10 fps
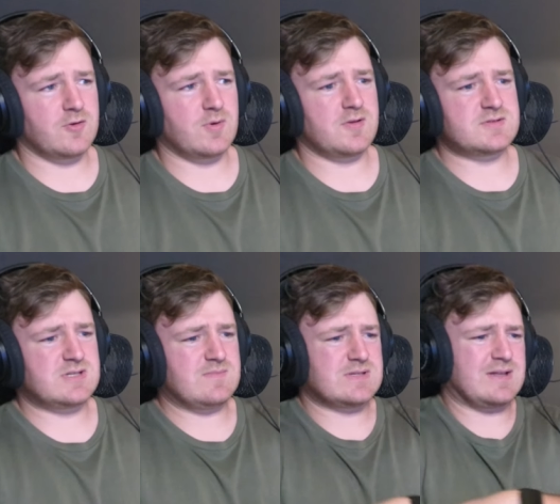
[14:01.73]
They're one of those
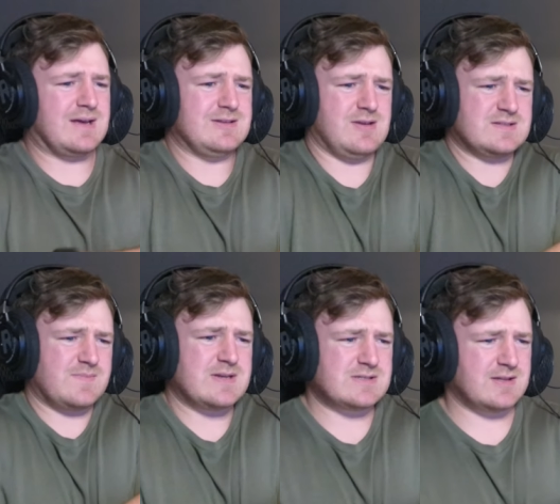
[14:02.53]
teams, like you guys
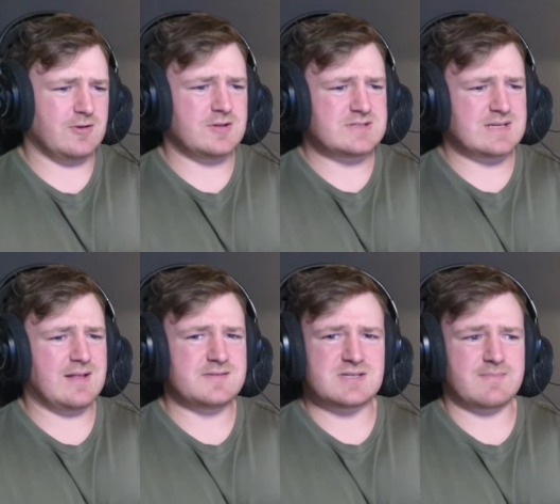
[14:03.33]
mentioned, they're a good
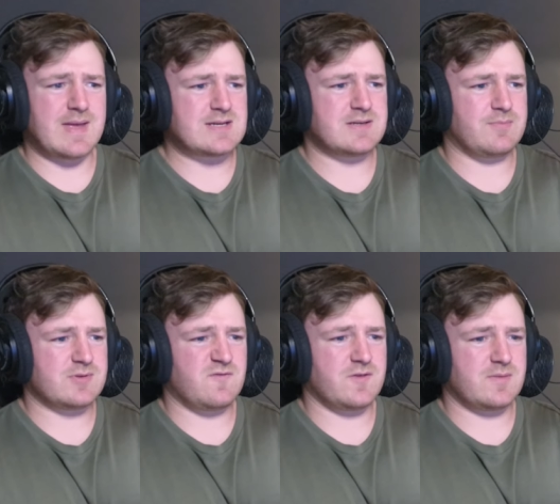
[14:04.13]
stylistic matchup
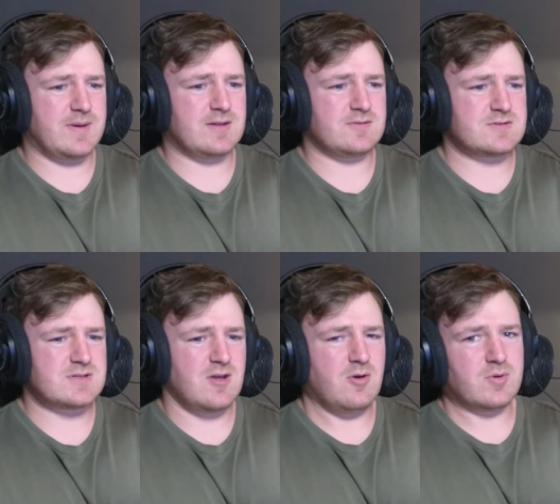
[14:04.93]
for the Panthers.
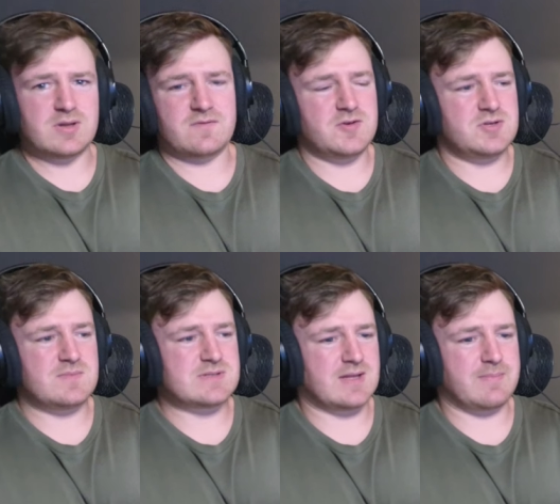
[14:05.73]
One of the few
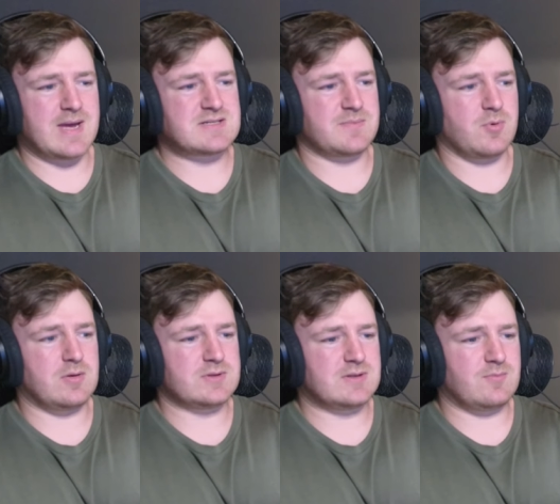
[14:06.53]
teams that like match up
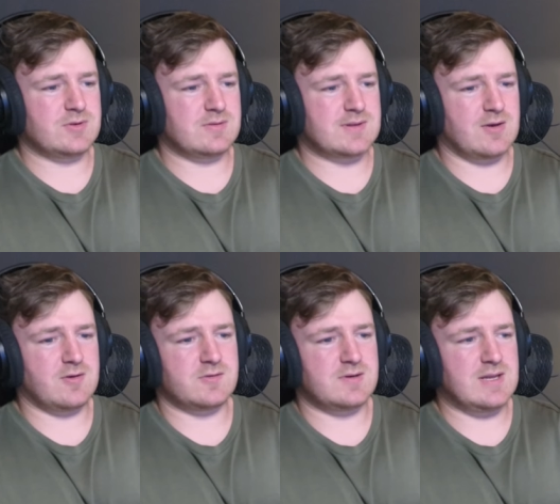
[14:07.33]
well with them with how
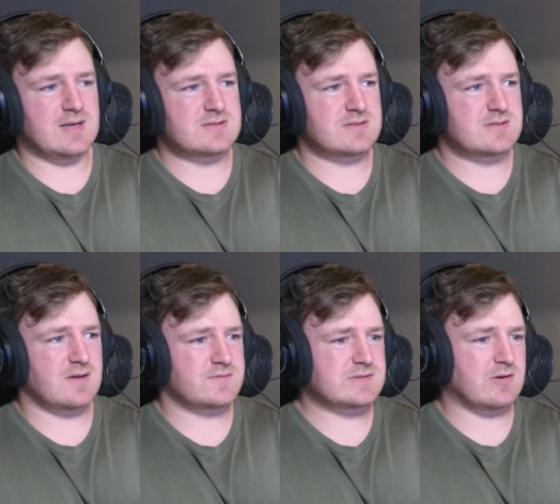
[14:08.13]
good their D is and
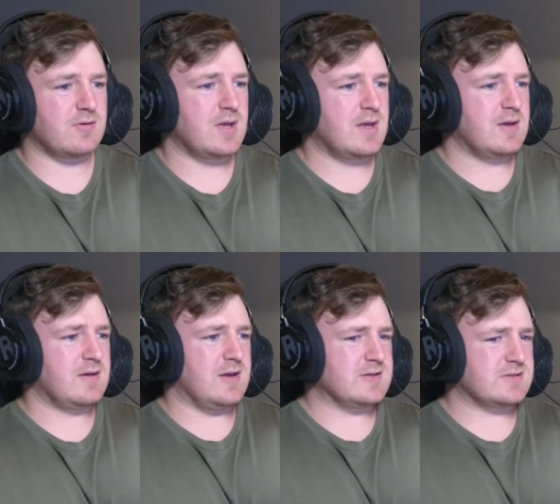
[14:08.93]
stuff. So
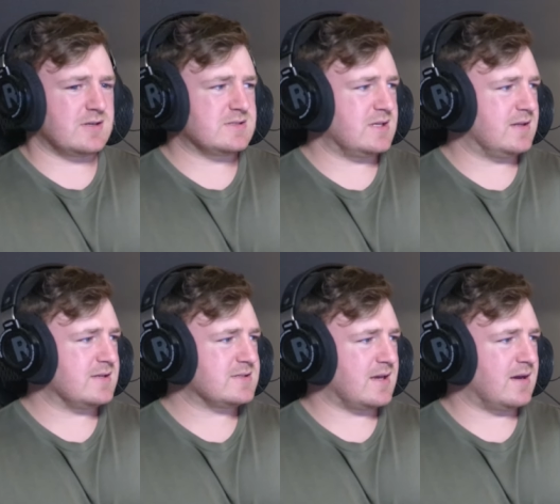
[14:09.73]
interesting to see
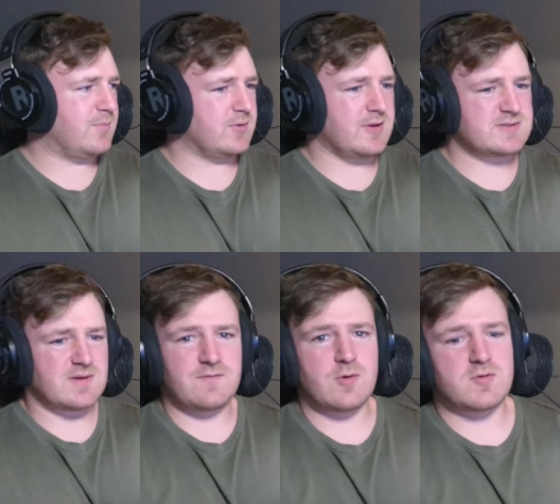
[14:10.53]
this. Bulldogs
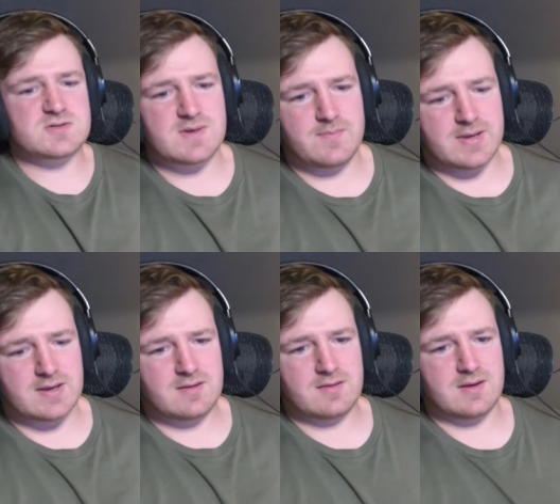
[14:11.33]
by four is my
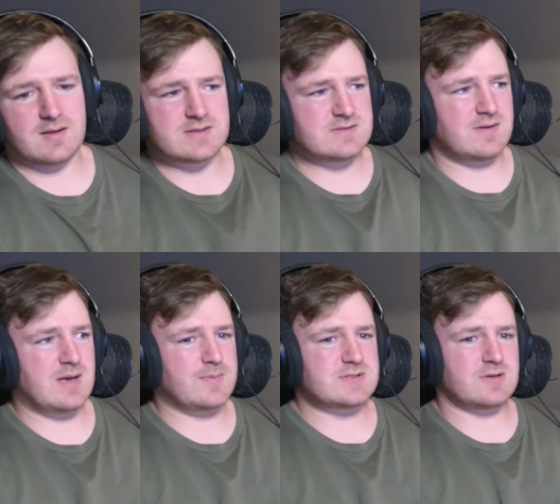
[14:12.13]
pick. Let's see what
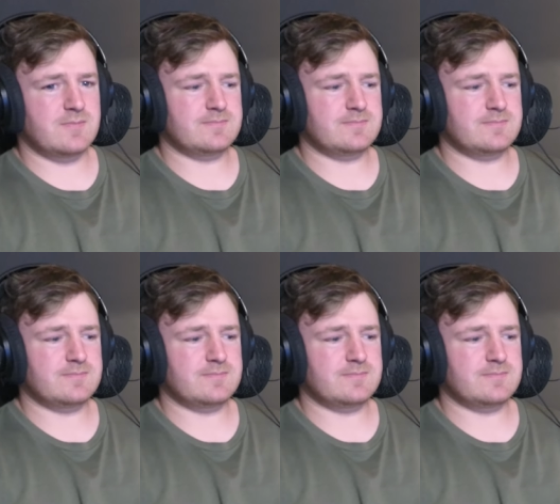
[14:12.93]
happens though.